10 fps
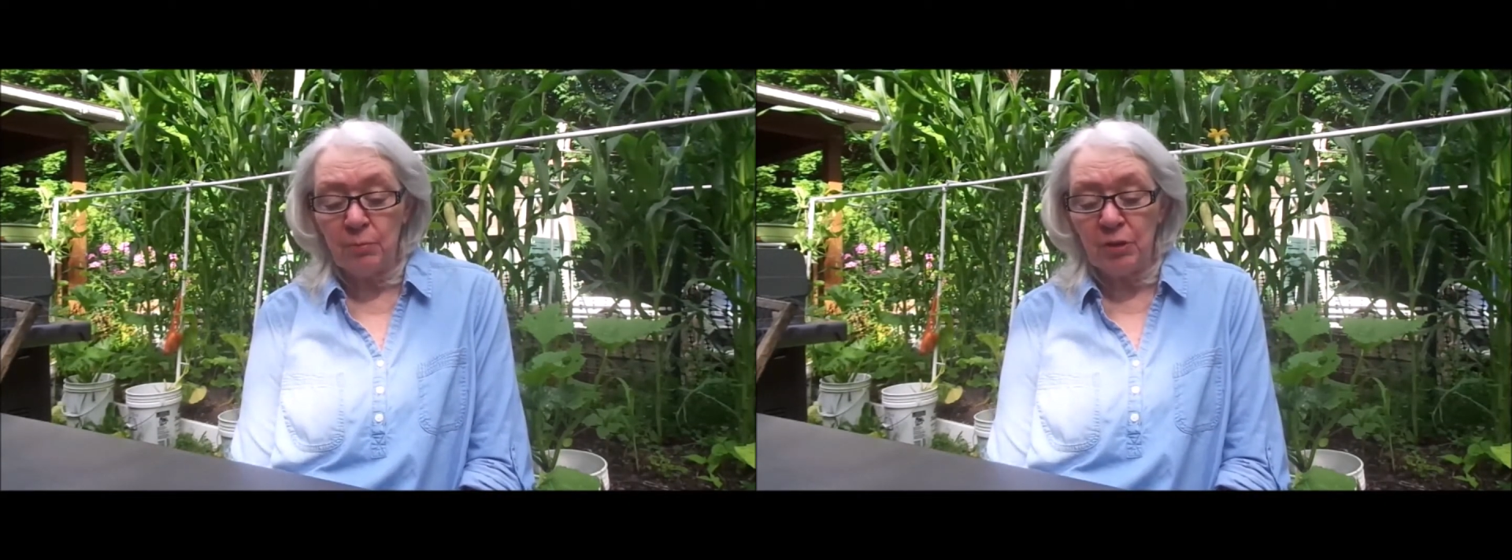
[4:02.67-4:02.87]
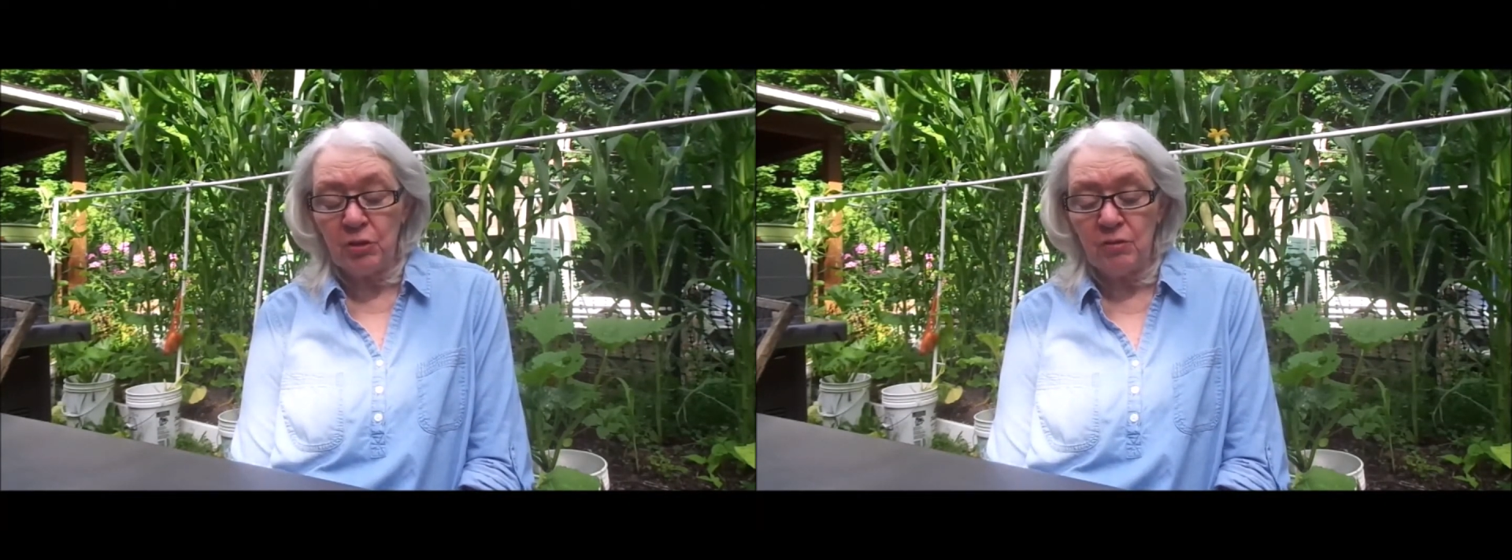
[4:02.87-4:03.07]

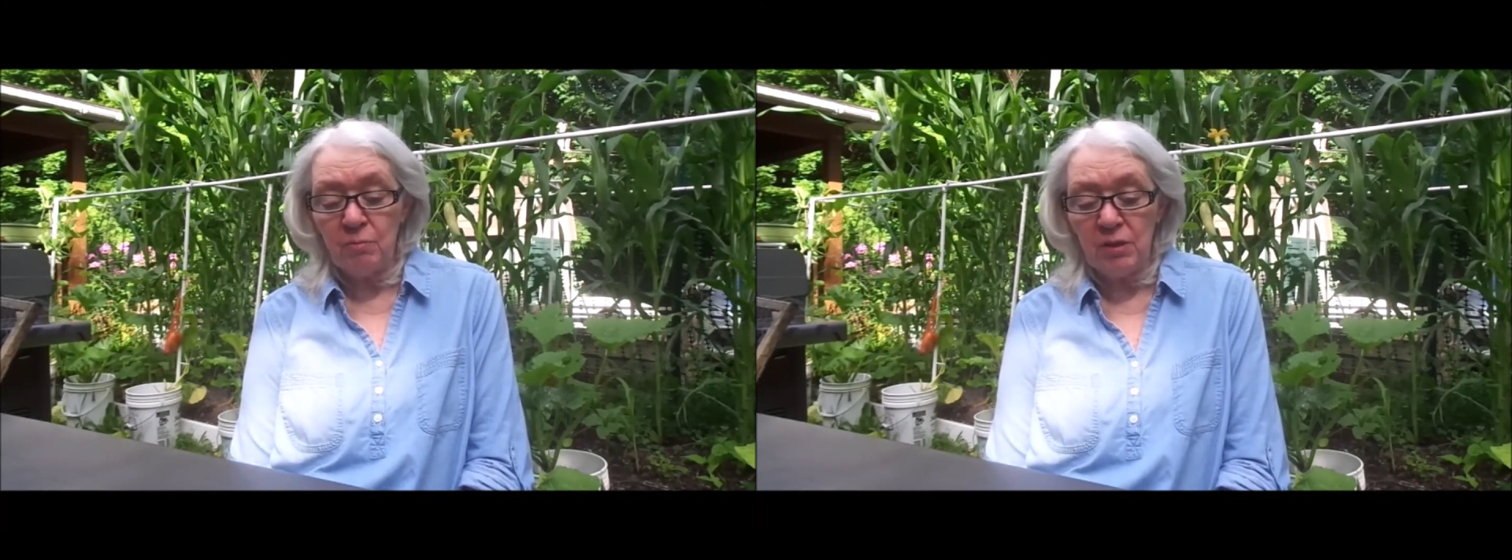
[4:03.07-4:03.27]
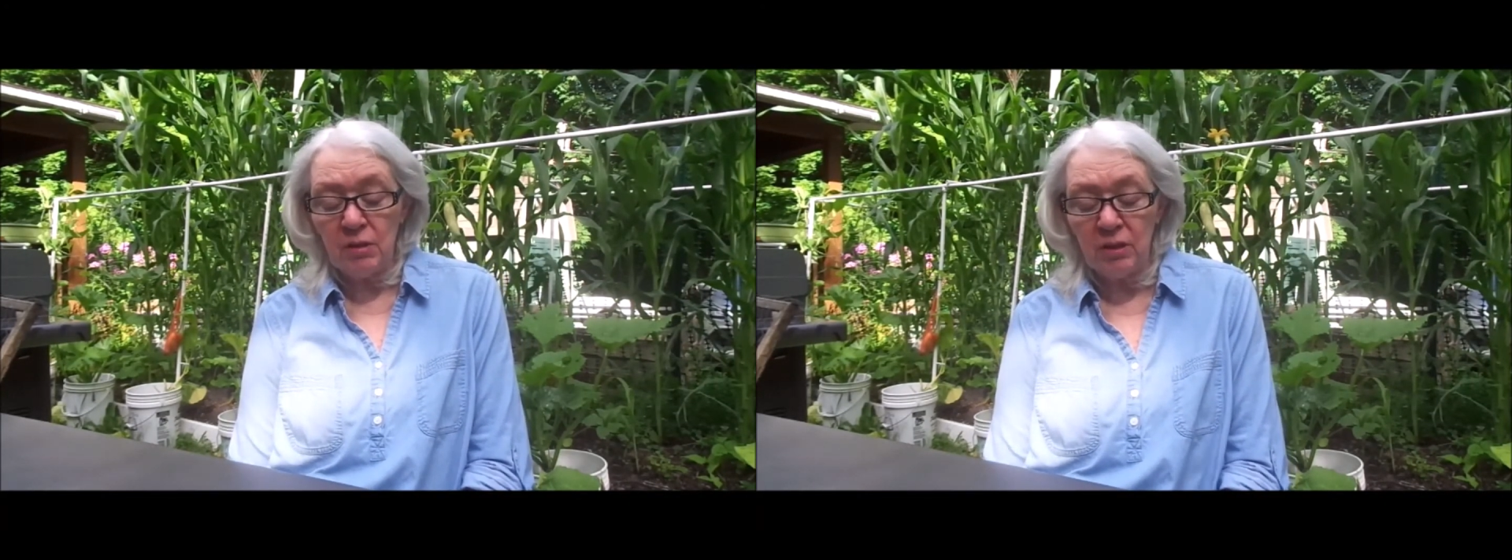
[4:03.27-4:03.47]
picture of them
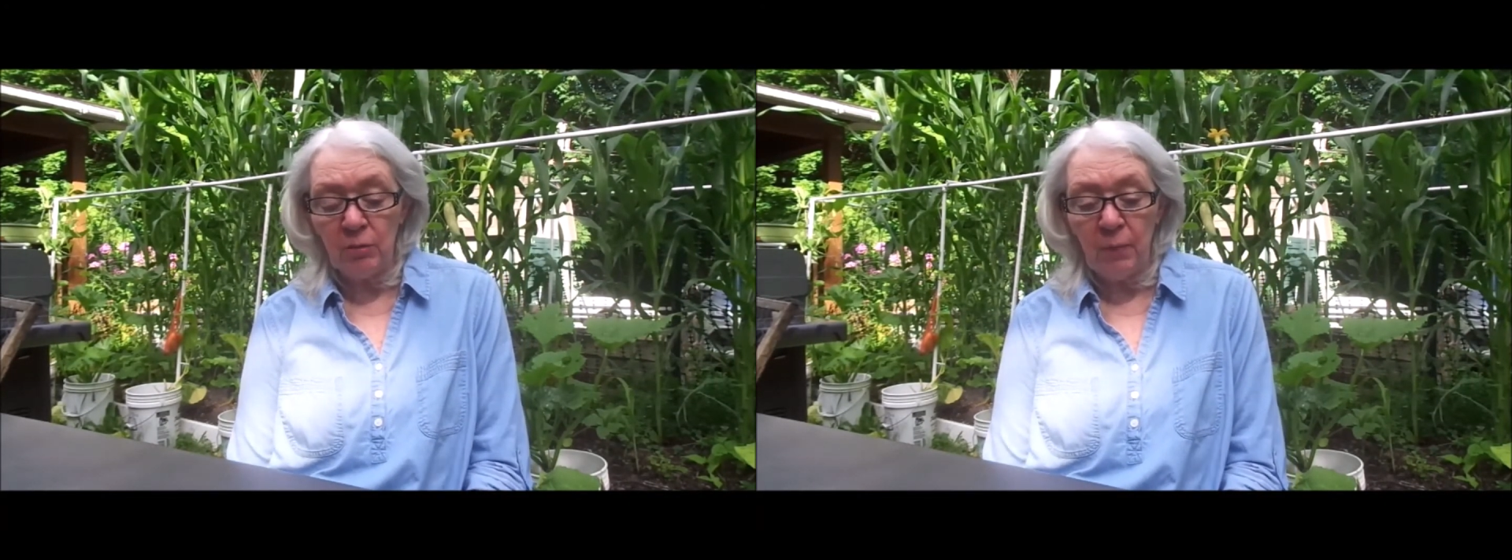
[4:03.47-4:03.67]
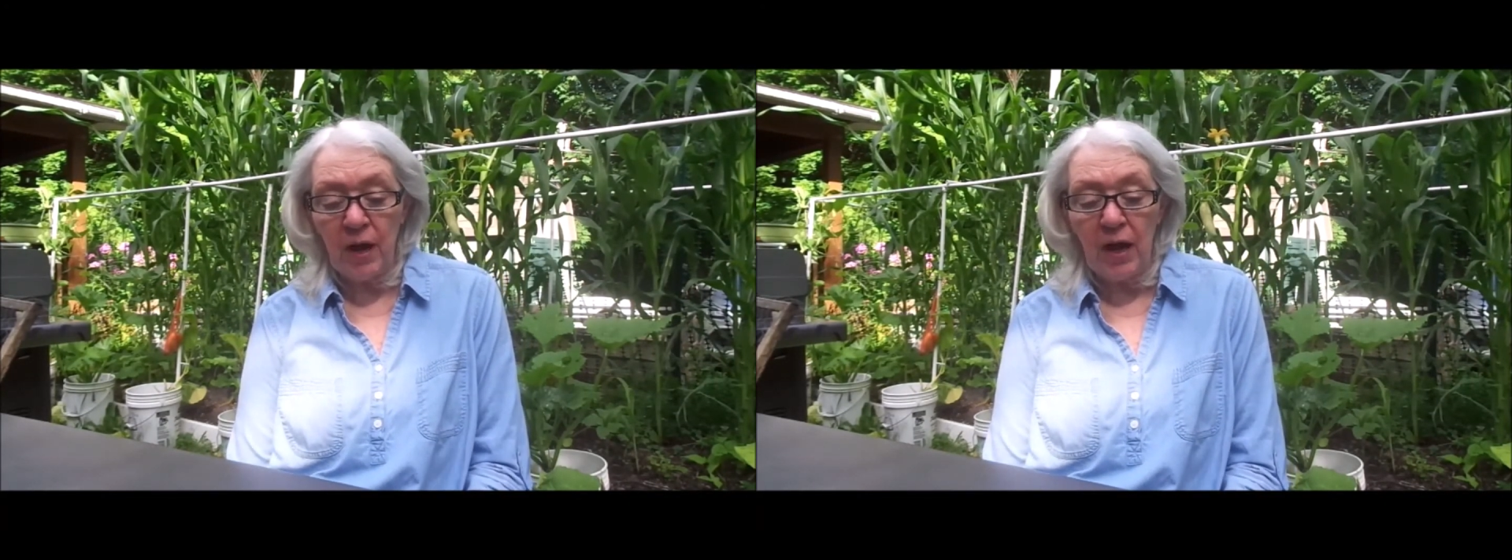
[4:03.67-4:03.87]
in the little
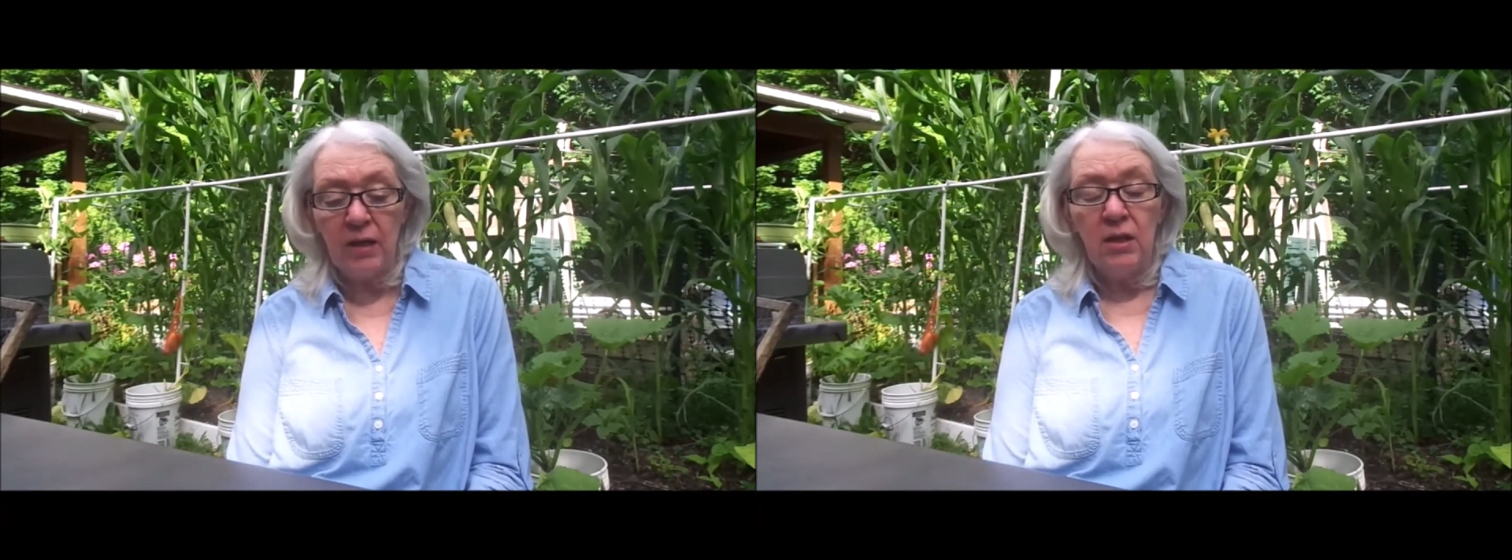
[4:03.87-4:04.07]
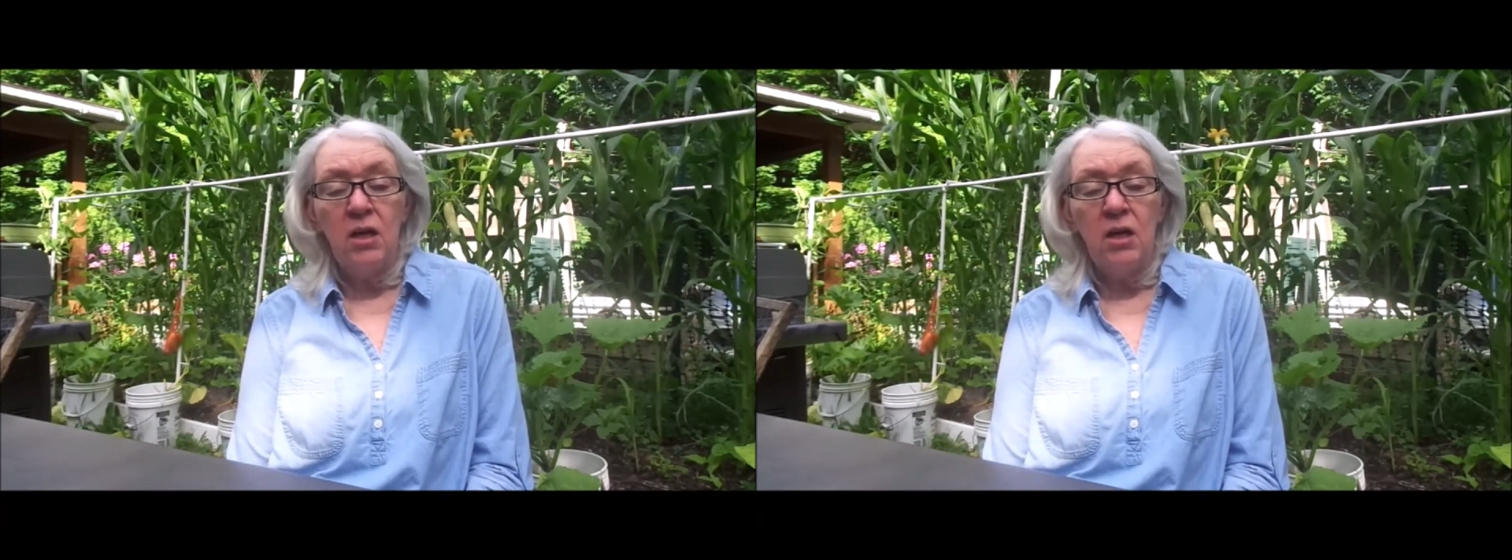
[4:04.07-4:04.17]
pot.